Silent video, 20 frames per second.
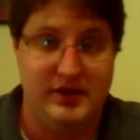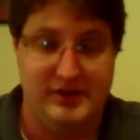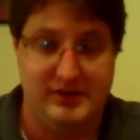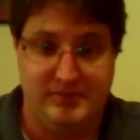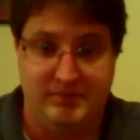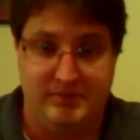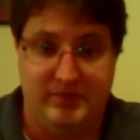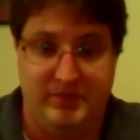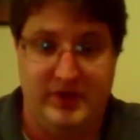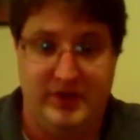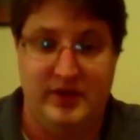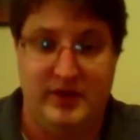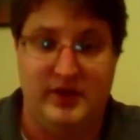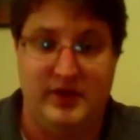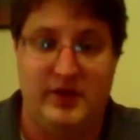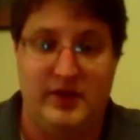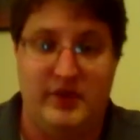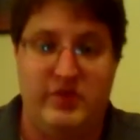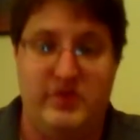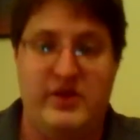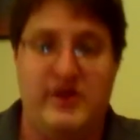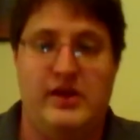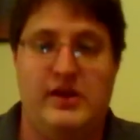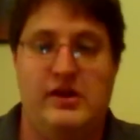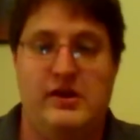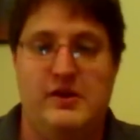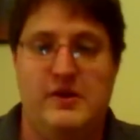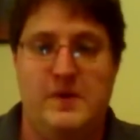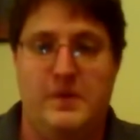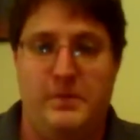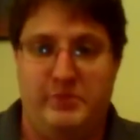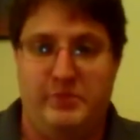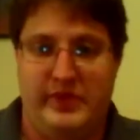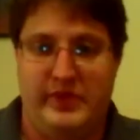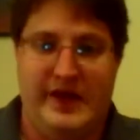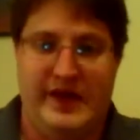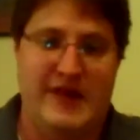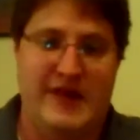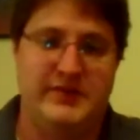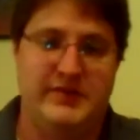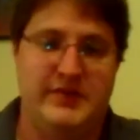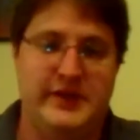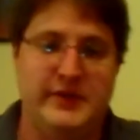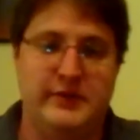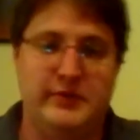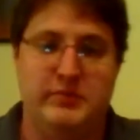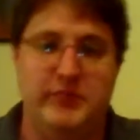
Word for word: um, thing, I think that having a